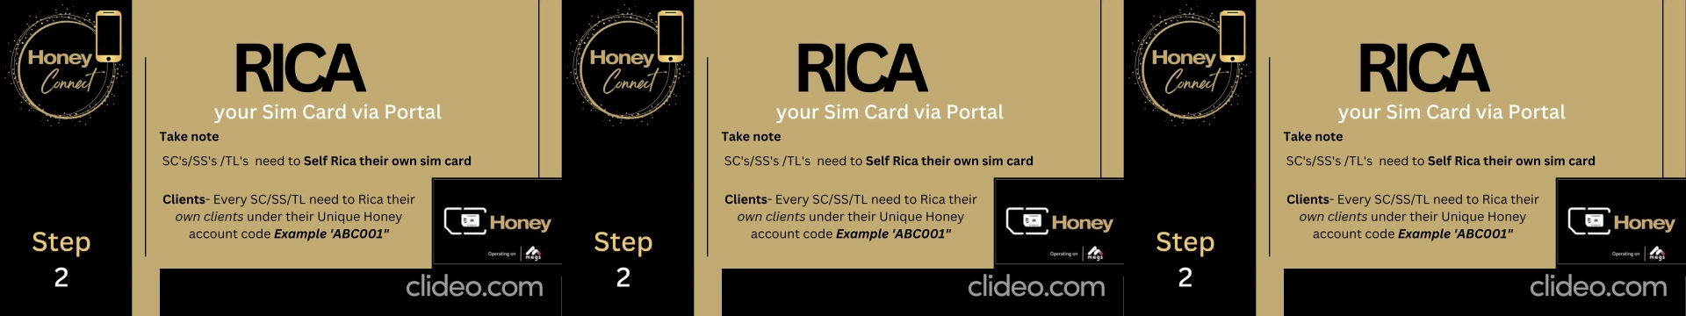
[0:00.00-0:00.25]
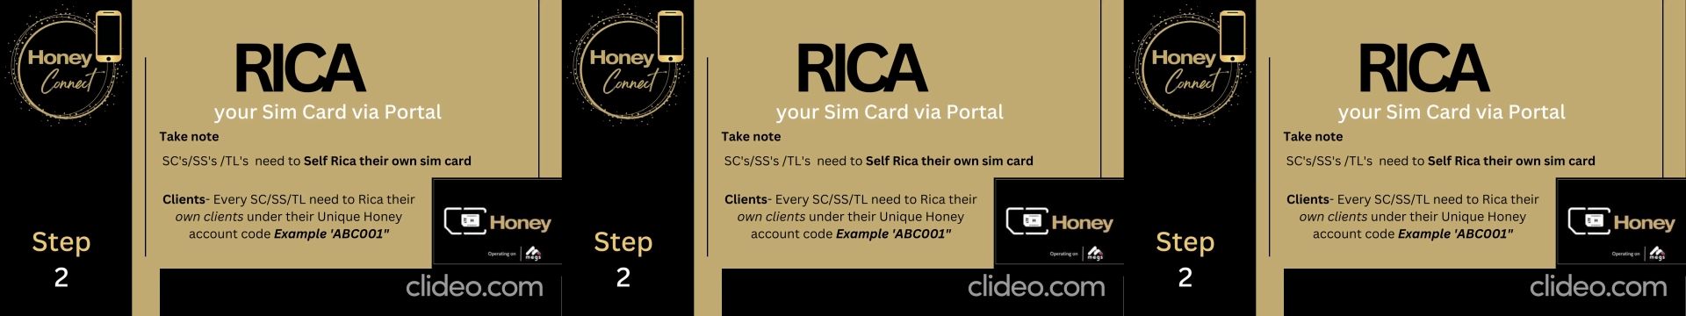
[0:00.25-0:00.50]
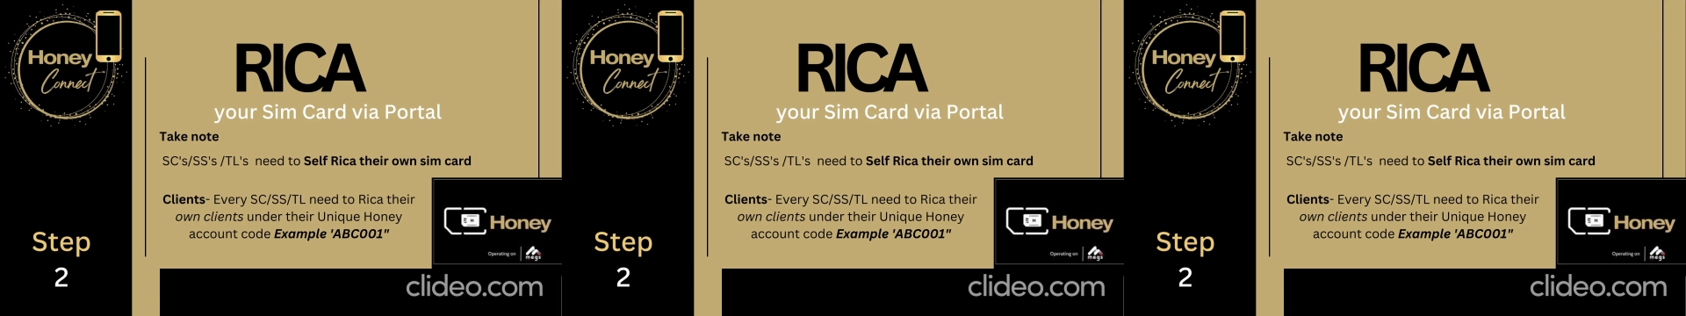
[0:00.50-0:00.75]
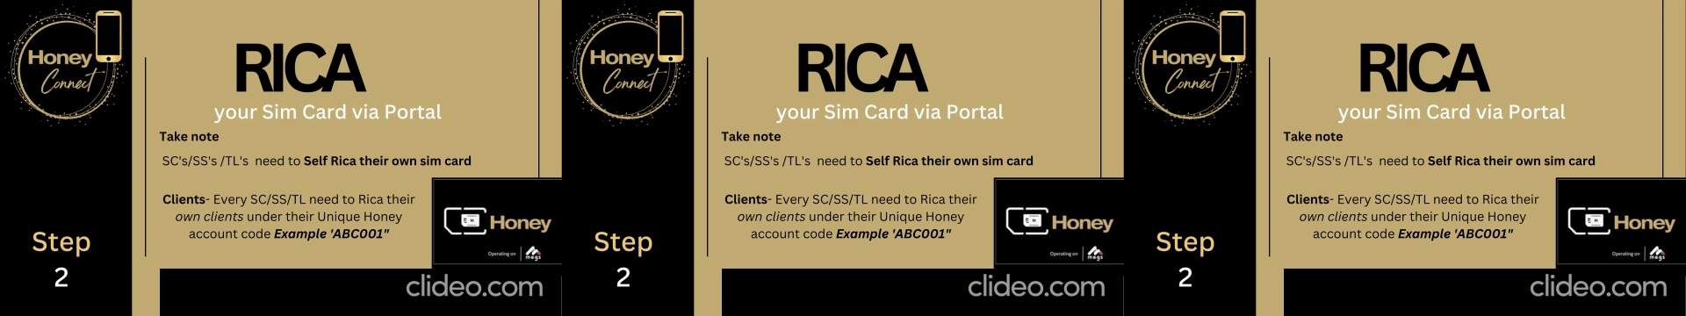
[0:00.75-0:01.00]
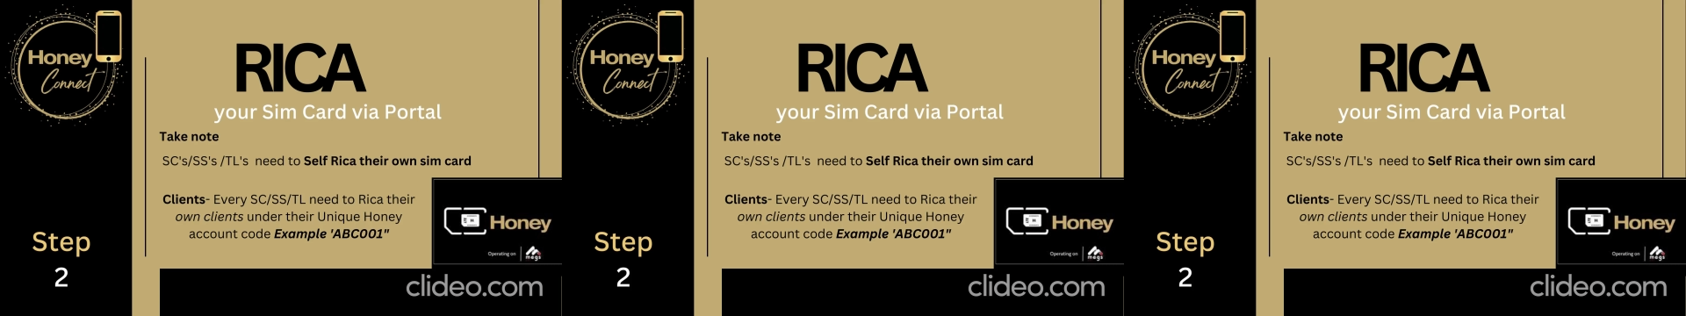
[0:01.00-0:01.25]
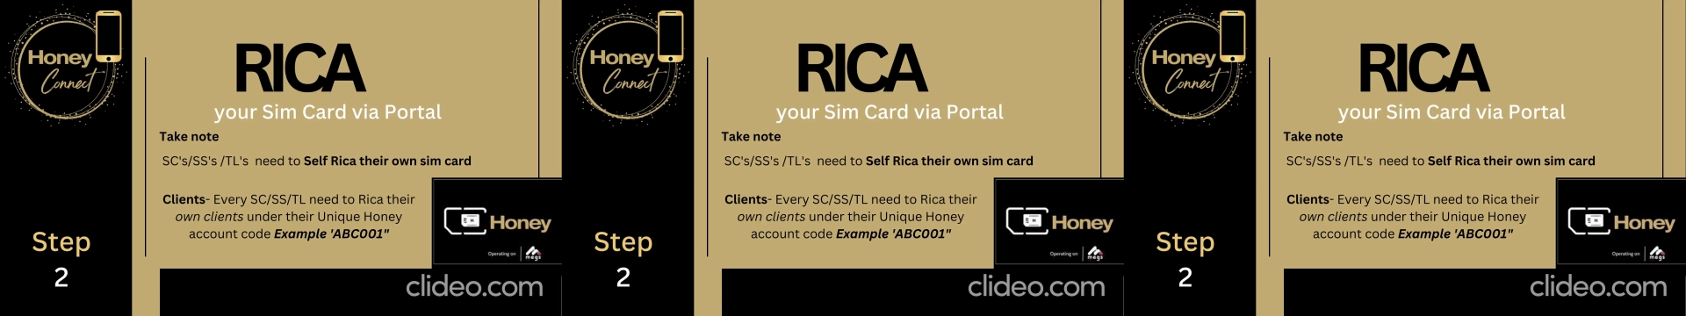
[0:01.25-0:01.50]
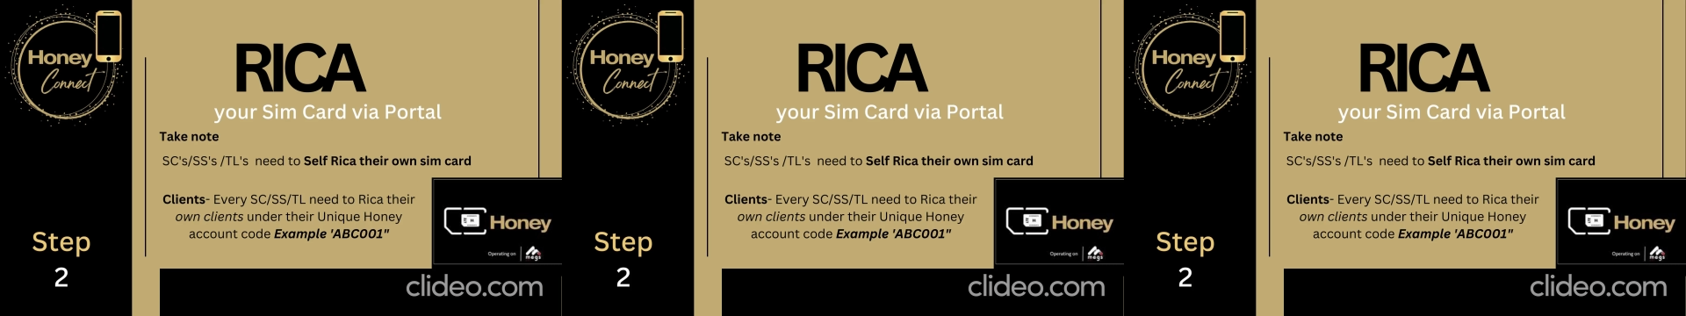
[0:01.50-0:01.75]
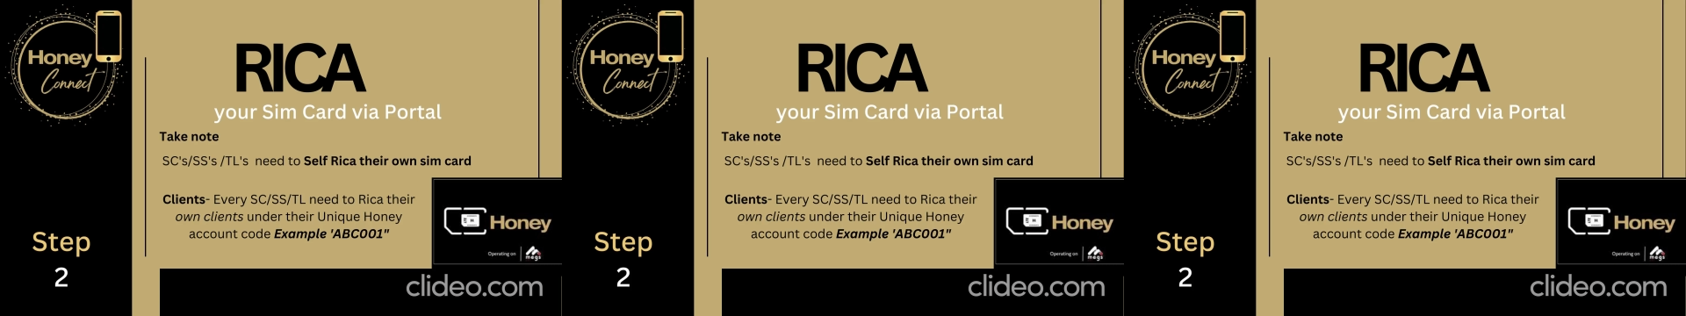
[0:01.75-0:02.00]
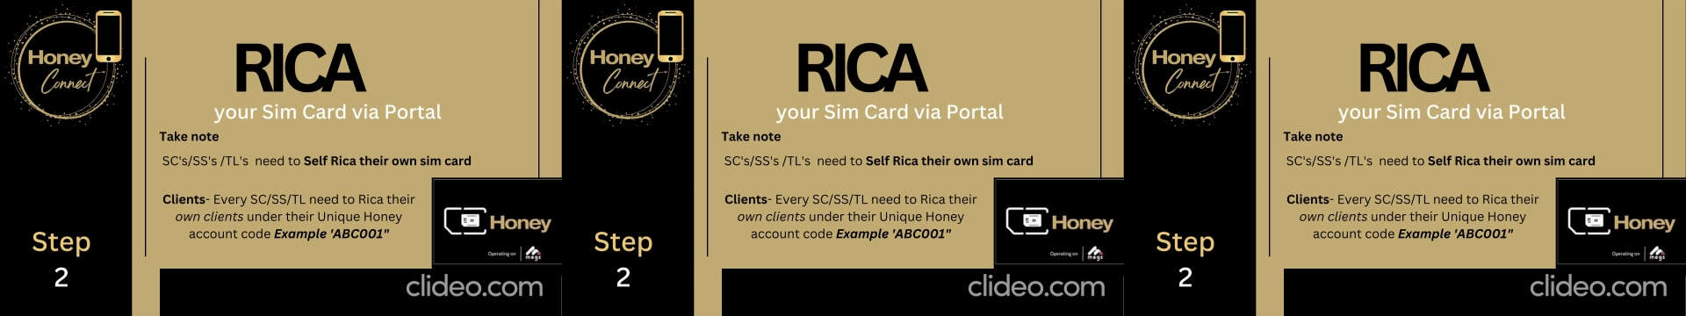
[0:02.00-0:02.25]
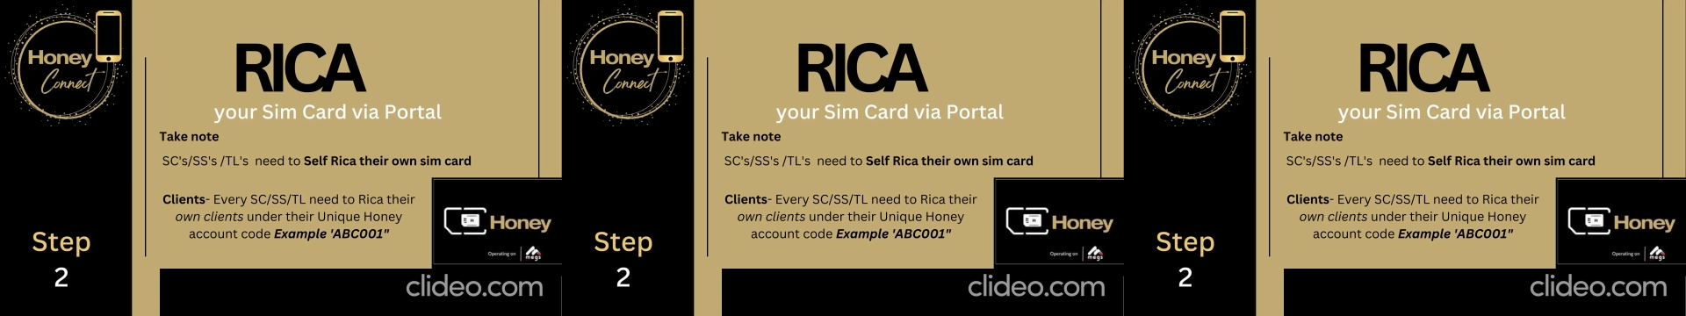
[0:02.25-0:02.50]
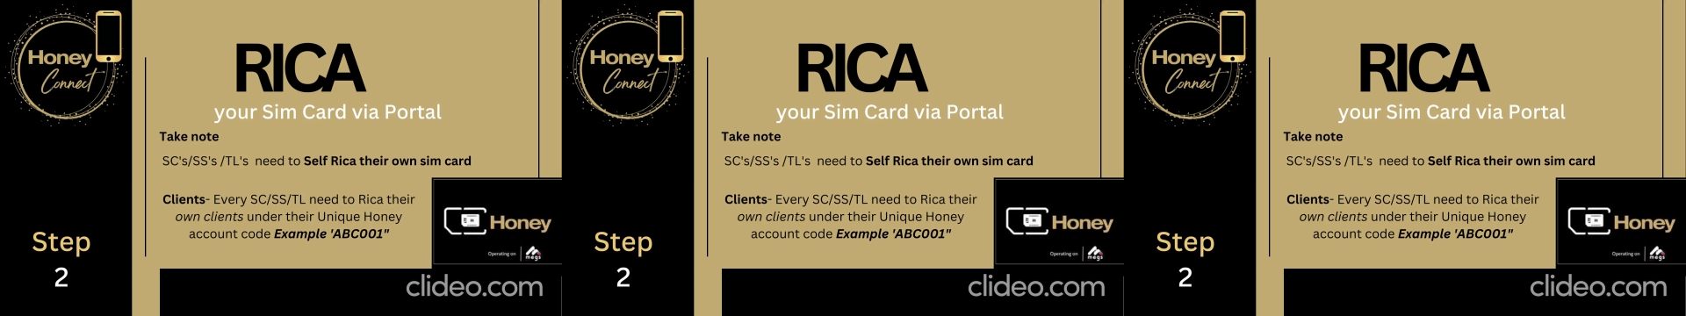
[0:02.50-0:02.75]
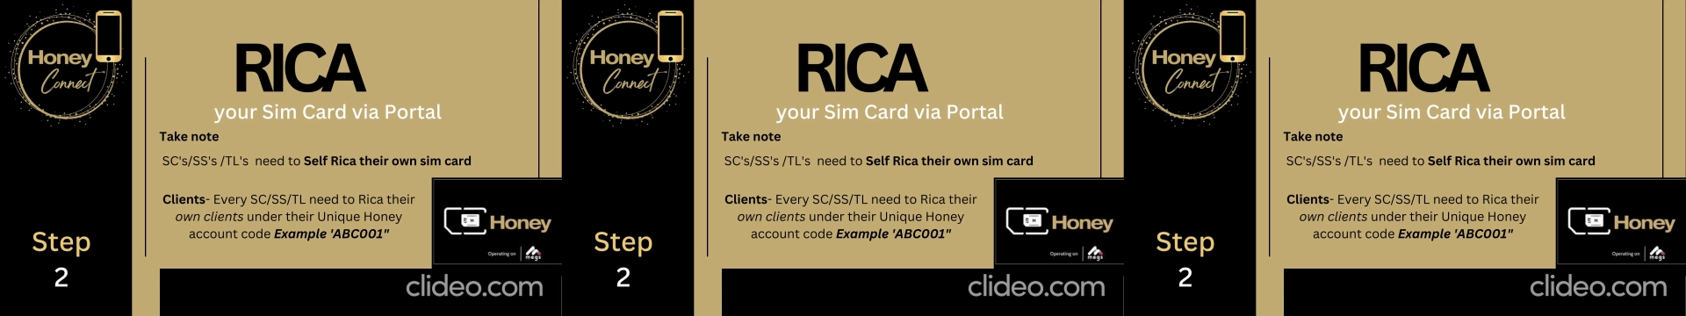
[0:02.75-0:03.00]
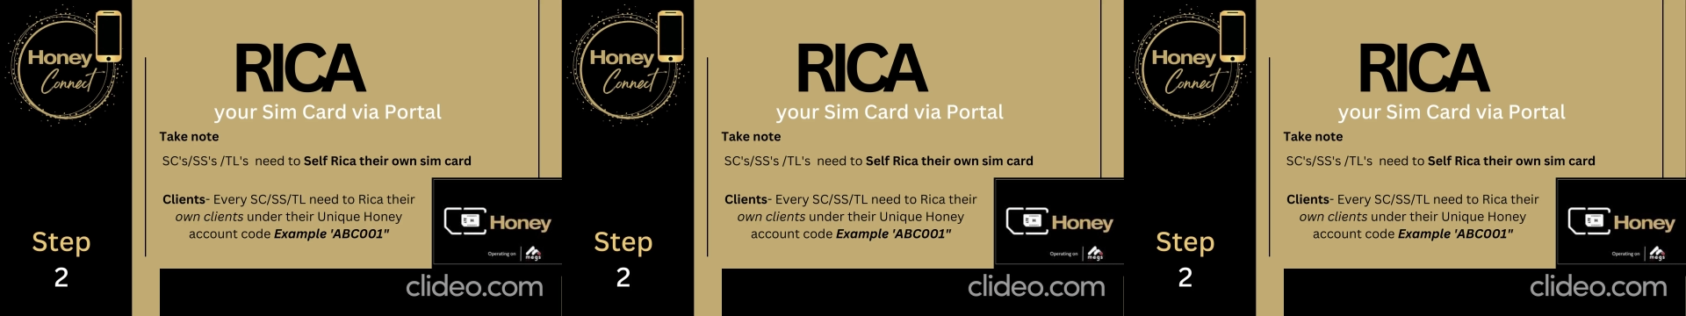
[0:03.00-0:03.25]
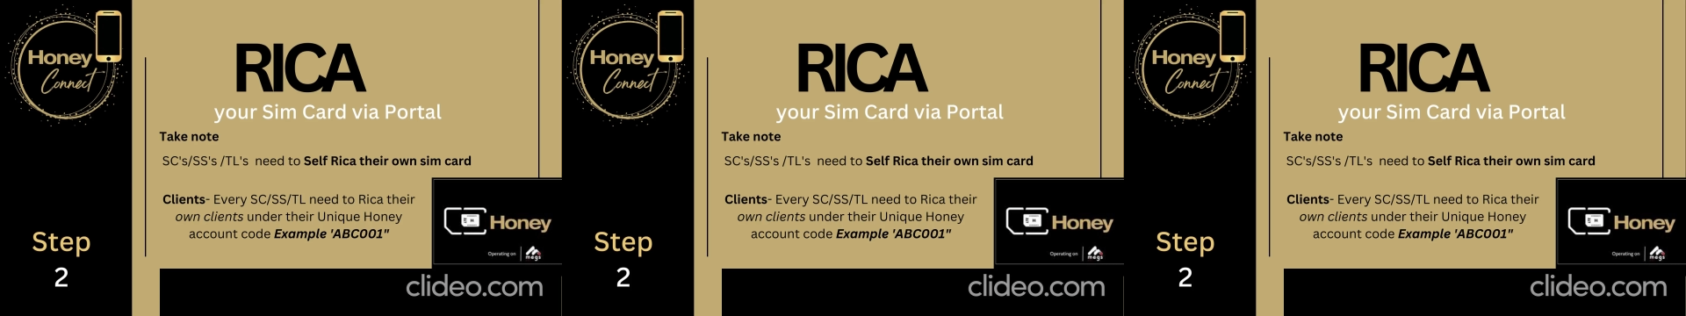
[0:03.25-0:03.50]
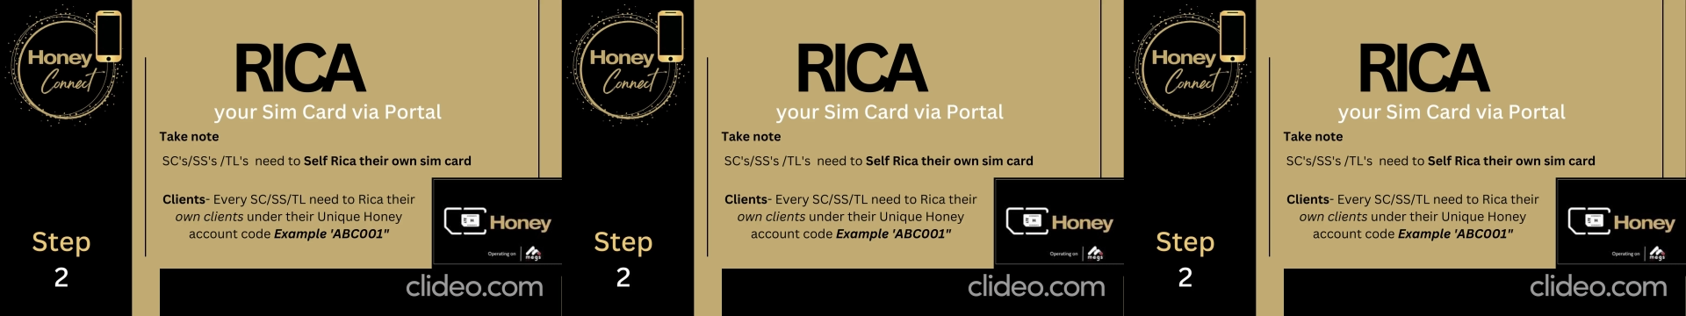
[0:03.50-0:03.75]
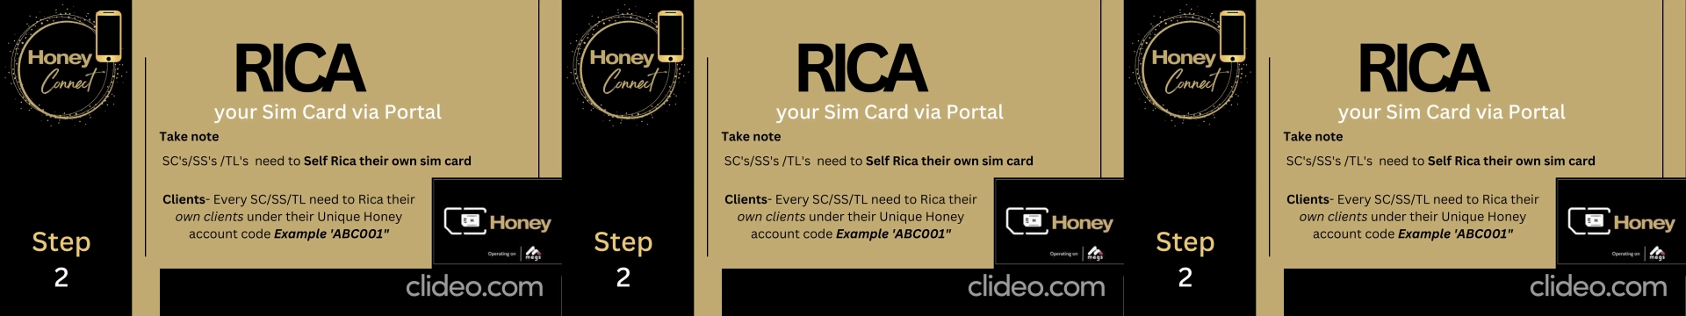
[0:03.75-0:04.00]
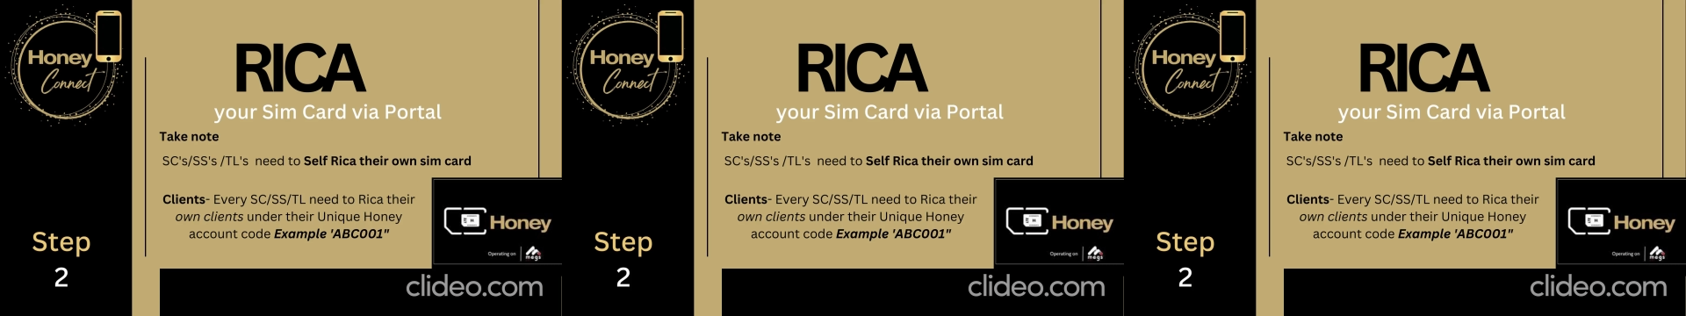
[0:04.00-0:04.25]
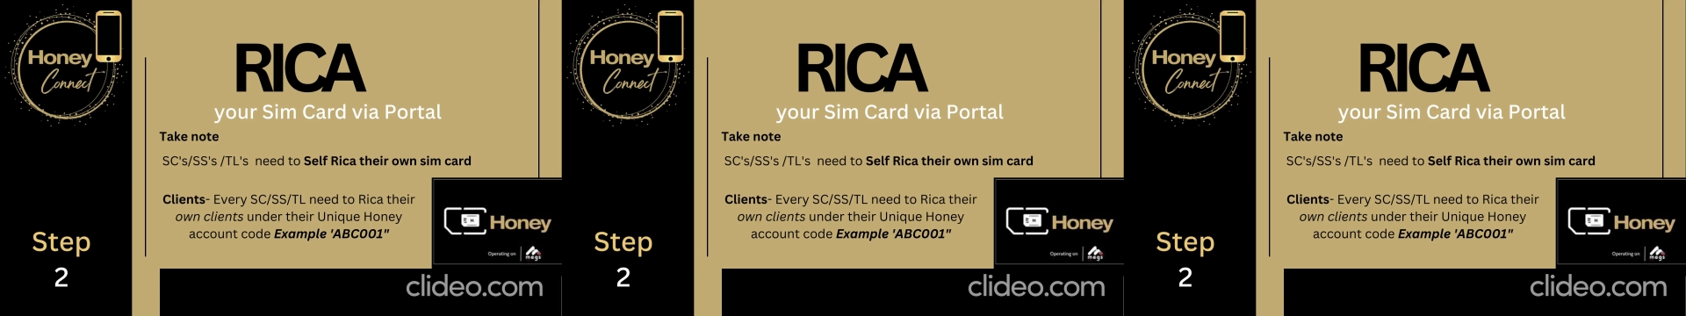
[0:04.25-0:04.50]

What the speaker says: Nobody's mouth can be seen.